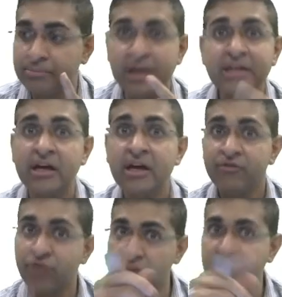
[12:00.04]
But
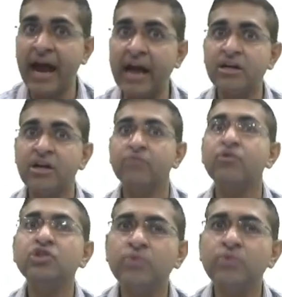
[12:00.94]
for that,
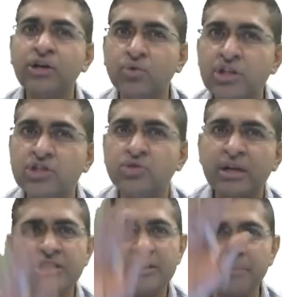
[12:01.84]
what you can do is you
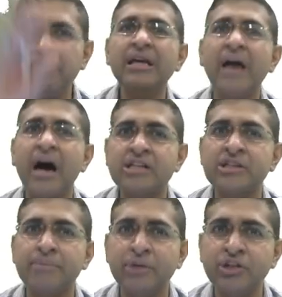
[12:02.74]
can simply ask
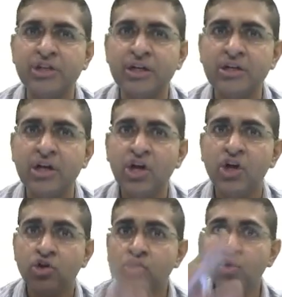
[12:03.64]
the patient
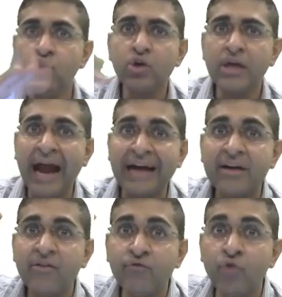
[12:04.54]
to look at
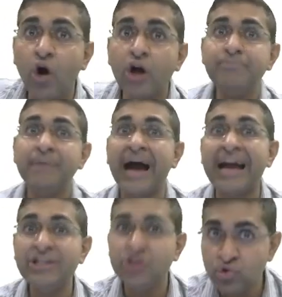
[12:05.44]
a wall
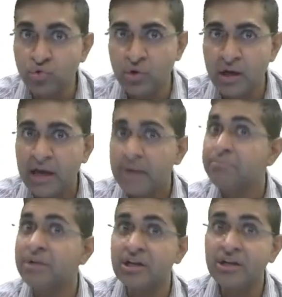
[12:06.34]
behind you.
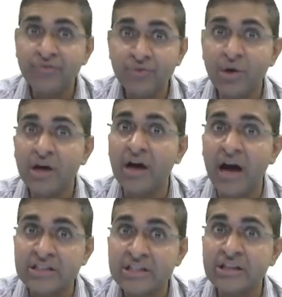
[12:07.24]
But if you are
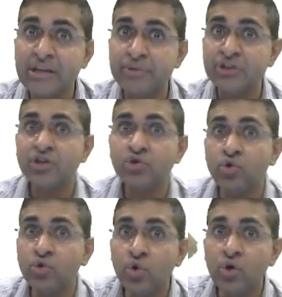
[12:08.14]
asking the patient to
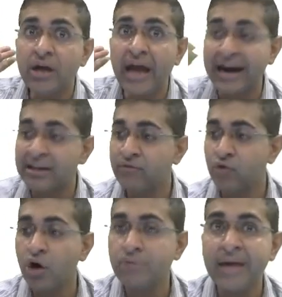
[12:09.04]
look at the
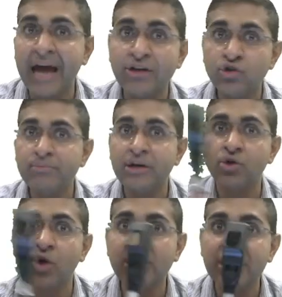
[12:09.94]
wall behind you but
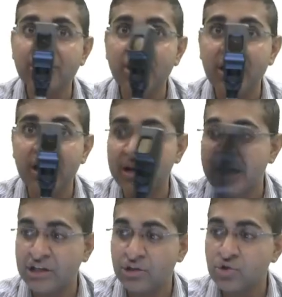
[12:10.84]
not in the
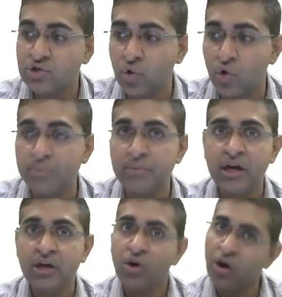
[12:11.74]
retinoscope,
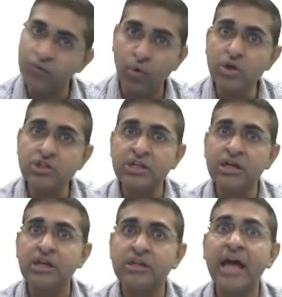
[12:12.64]
of course
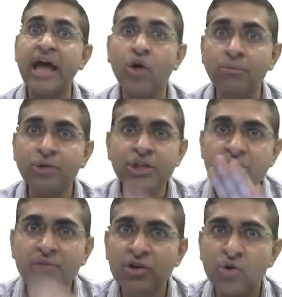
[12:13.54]
the
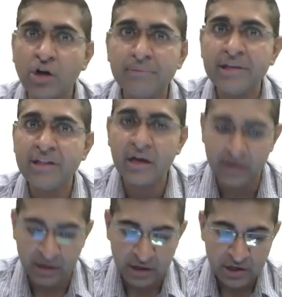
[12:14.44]
accommodation will not be
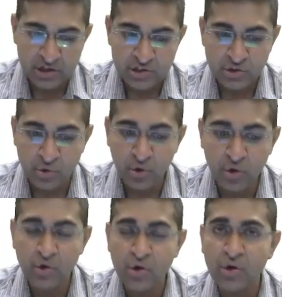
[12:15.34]
there.
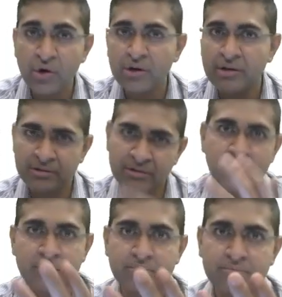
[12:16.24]
So
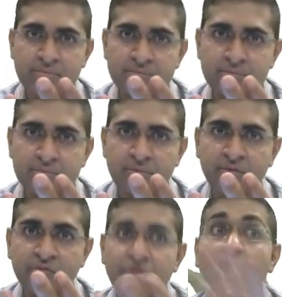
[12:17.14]
the
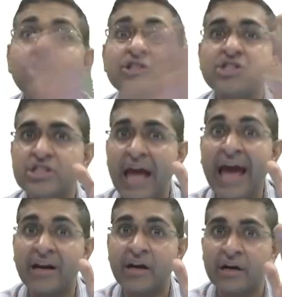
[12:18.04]
false
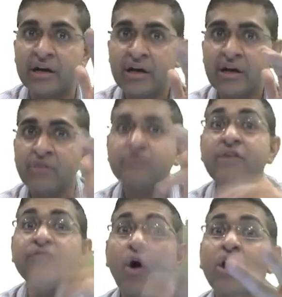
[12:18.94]
error, the
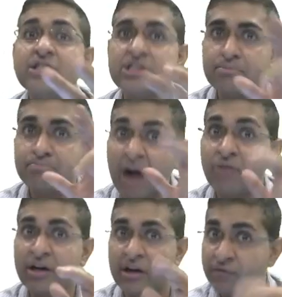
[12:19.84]
false
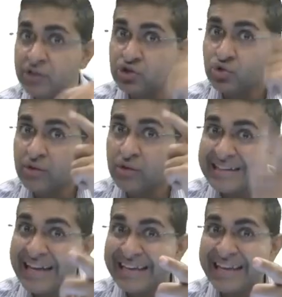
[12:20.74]
power which you were
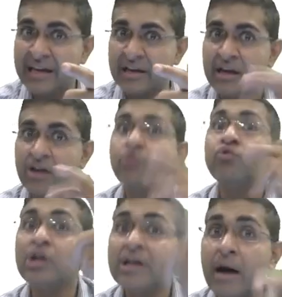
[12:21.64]
thinking
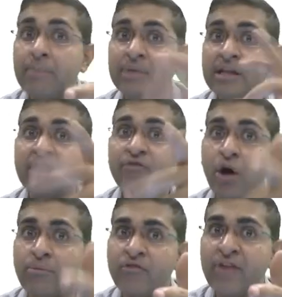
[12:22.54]
would come in the
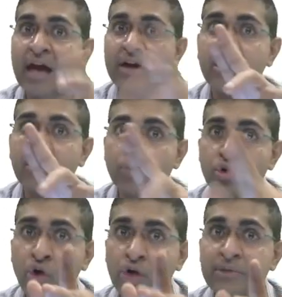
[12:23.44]
form of an error would
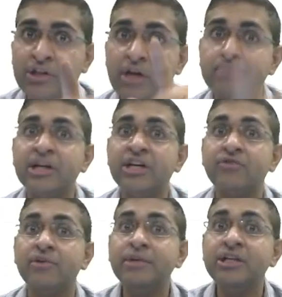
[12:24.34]
not be there, but it
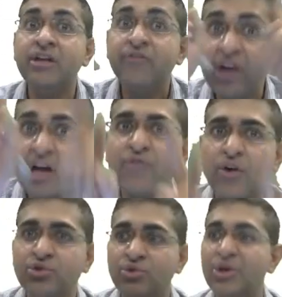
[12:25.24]
will be difficult
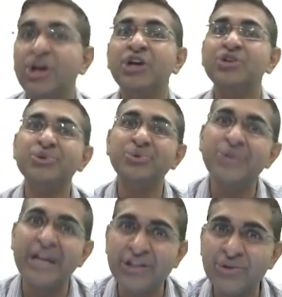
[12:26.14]
for you to do
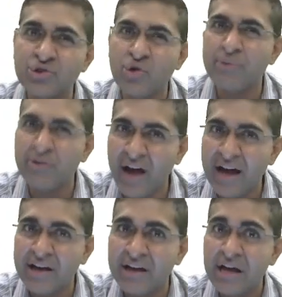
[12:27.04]
retinoscopy.
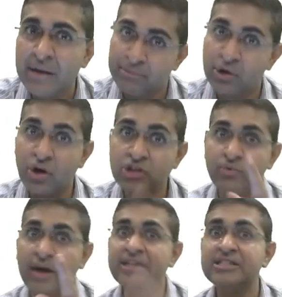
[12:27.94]
Why? Because
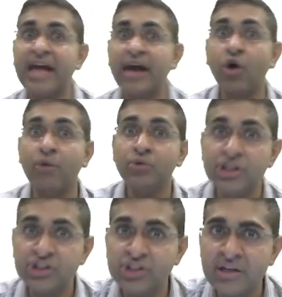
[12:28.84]
one is
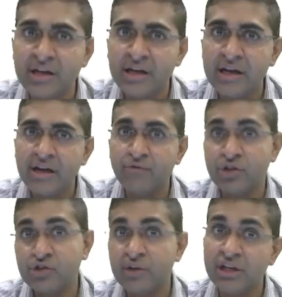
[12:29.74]
accommodation,
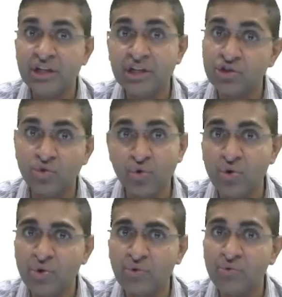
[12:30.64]
which will lead
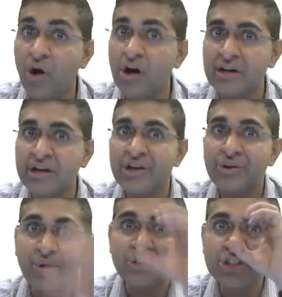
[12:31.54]
to what?
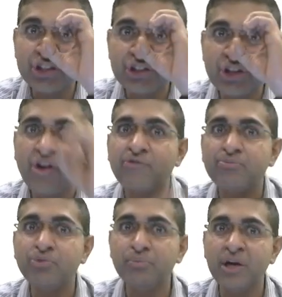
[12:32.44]
Constriction
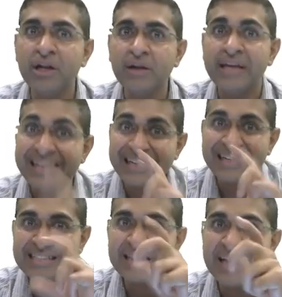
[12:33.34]
of pupil,
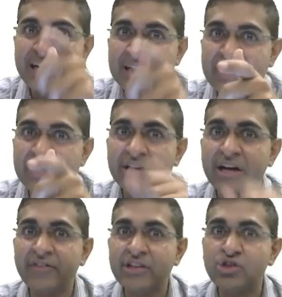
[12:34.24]
increase in the anterior
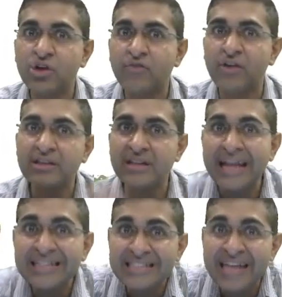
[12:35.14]
curvature of the
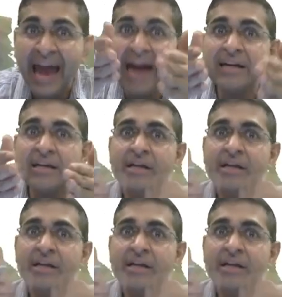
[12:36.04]
lens, and